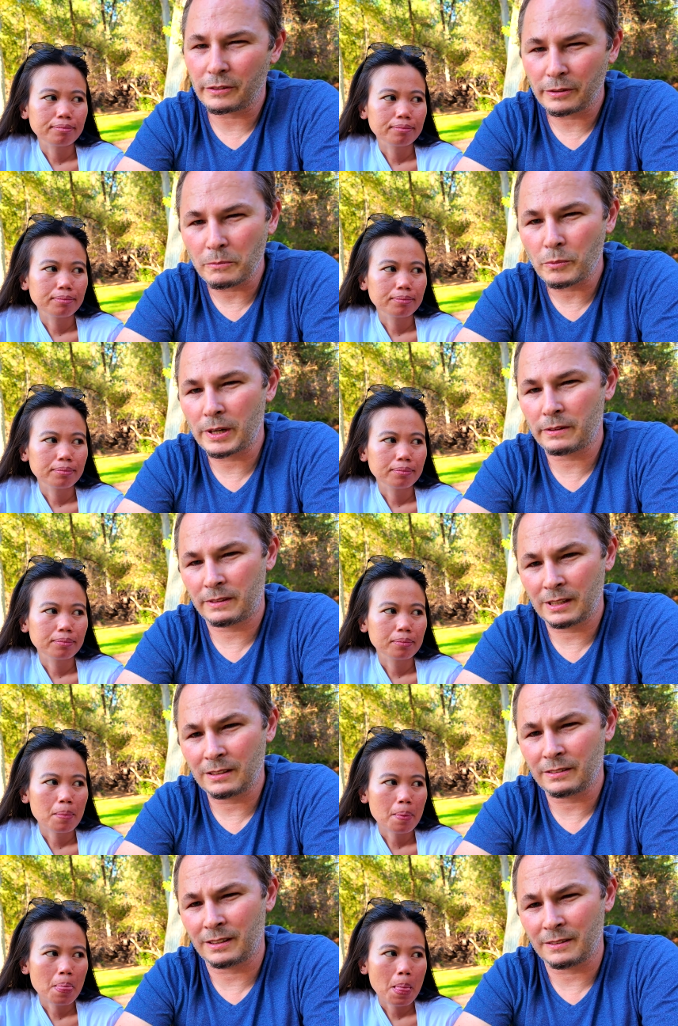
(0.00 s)
Speaker 1: some weird
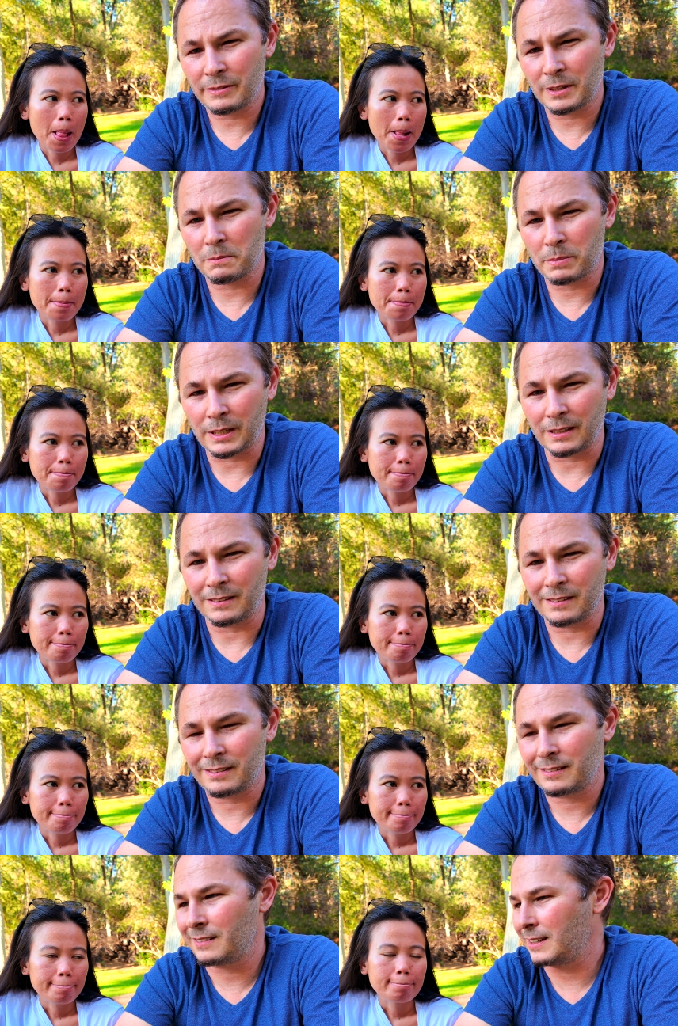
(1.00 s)
things in the
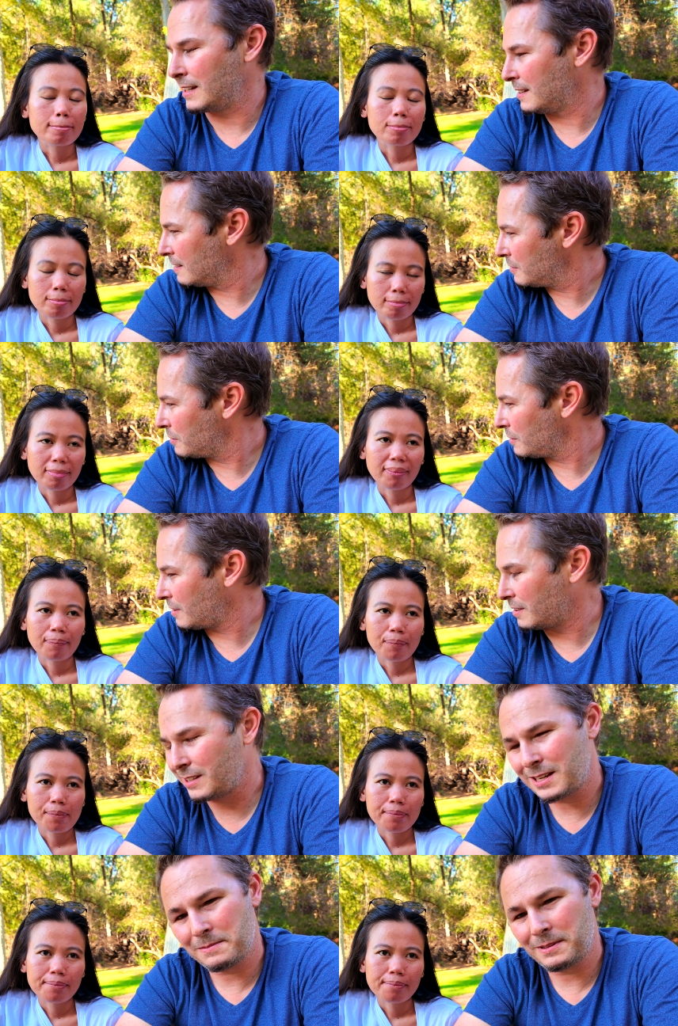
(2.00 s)
Philippines, and this is our
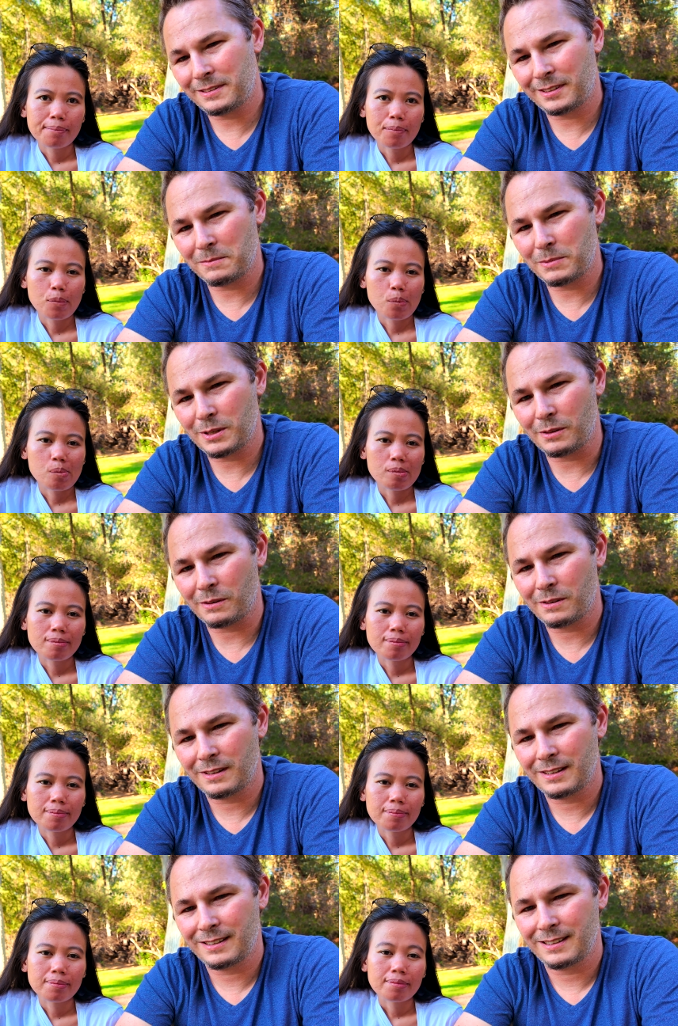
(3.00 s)
time in Cebu.
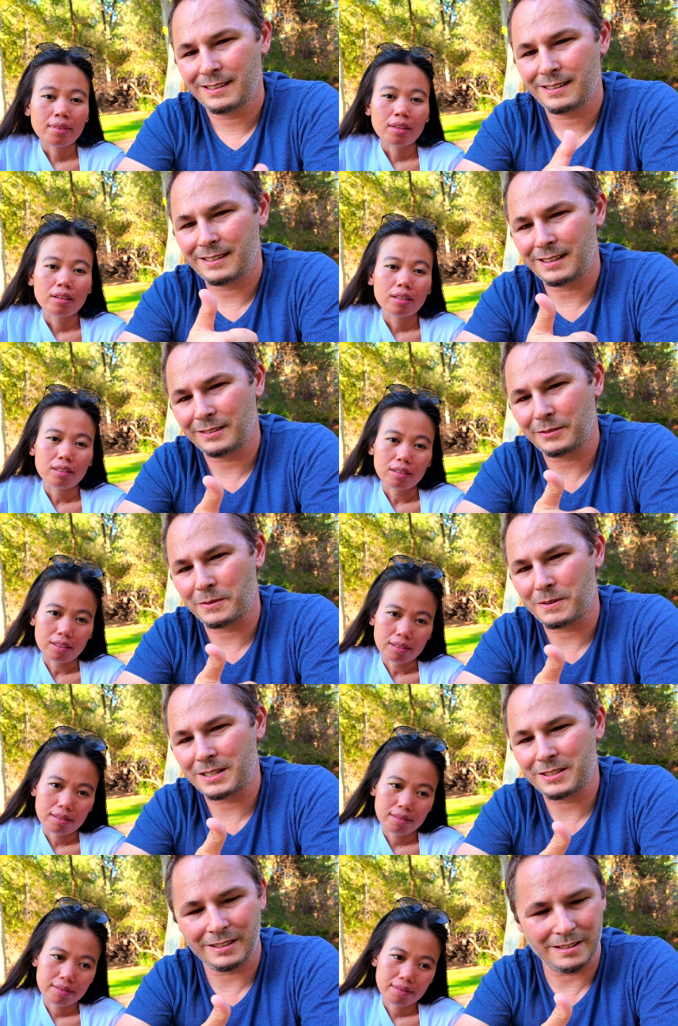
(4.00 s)
Speaker 2: Thanks yes. for
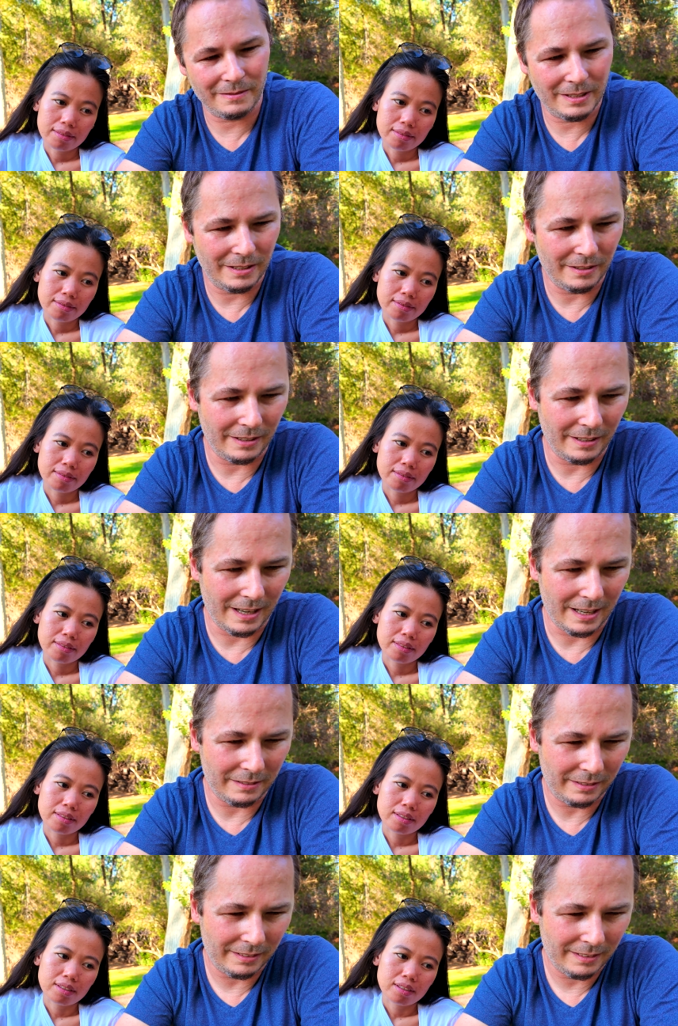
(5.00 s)
watching our video, you
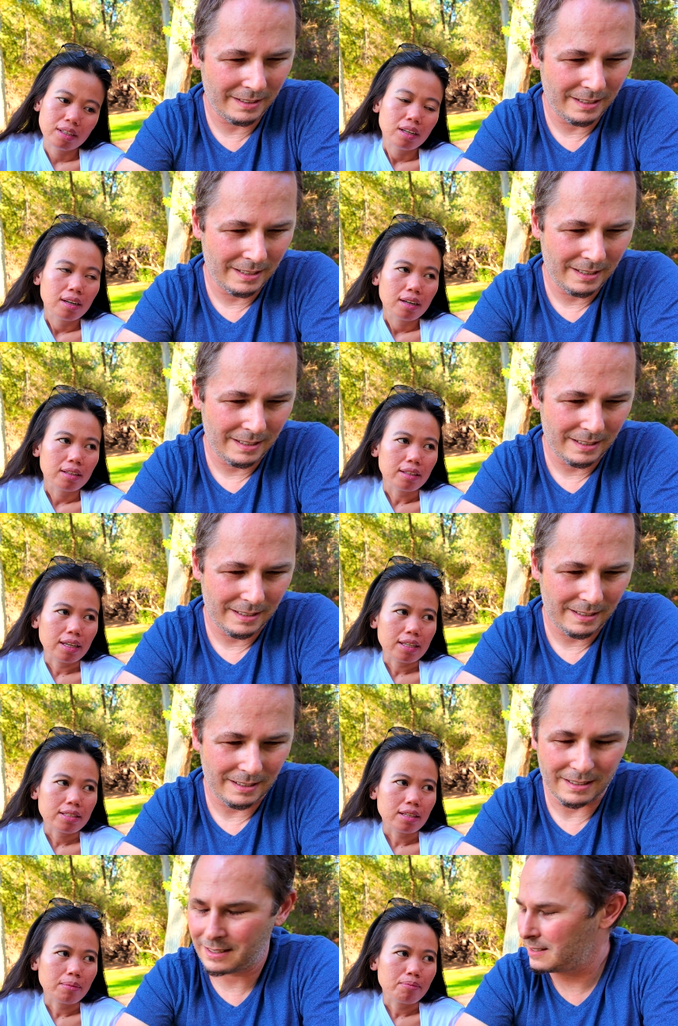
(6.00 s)
guys.
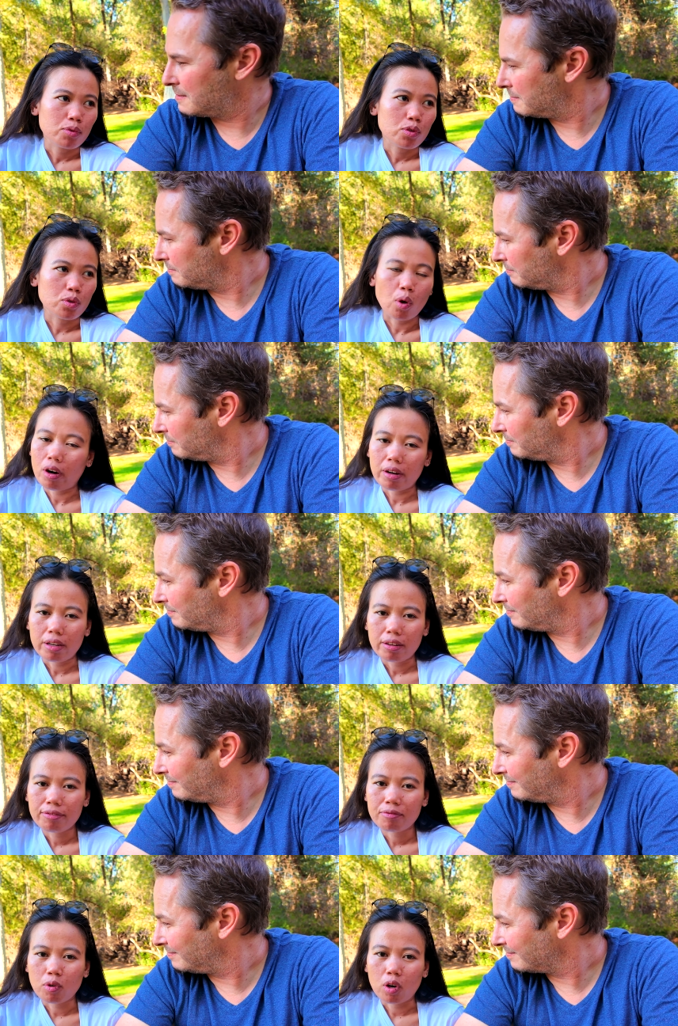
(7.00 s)
Yes, I'm sorry
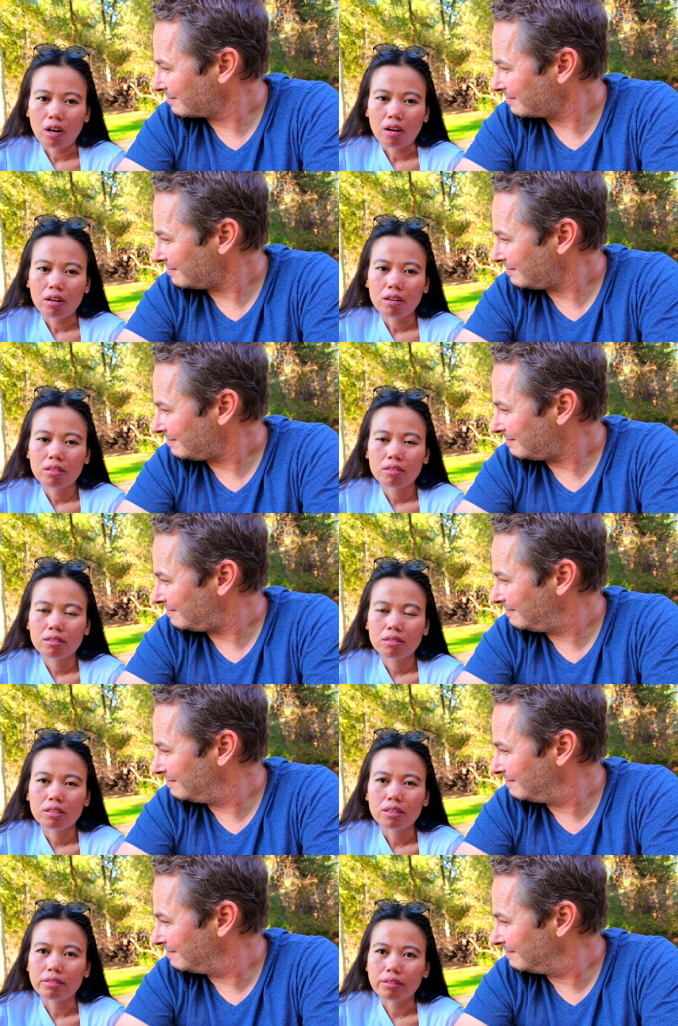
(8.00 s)
for
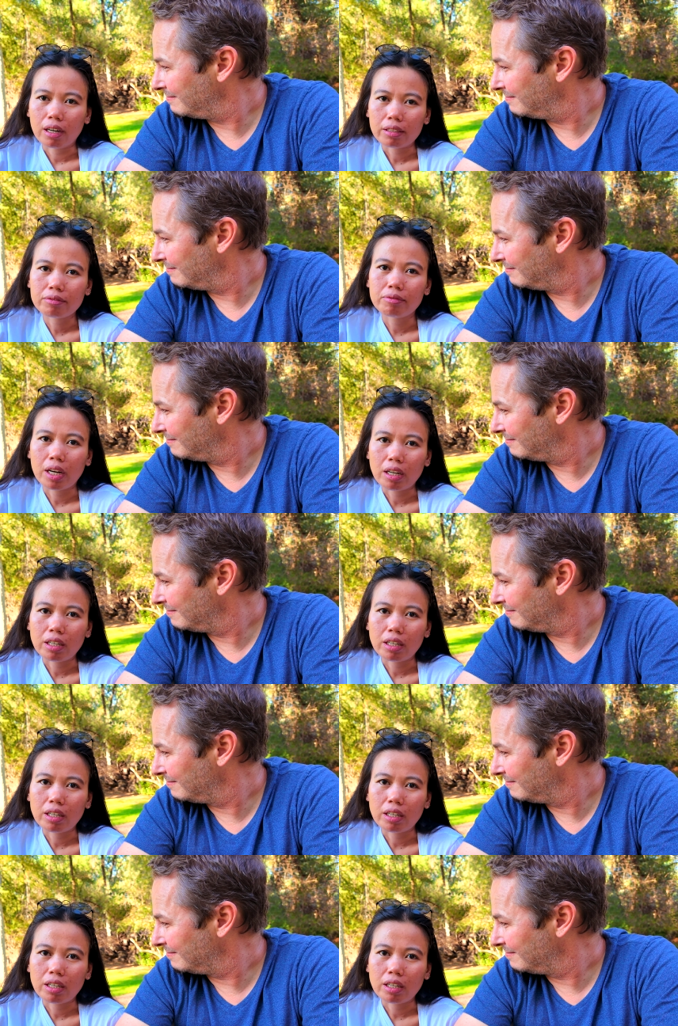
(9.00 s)
not very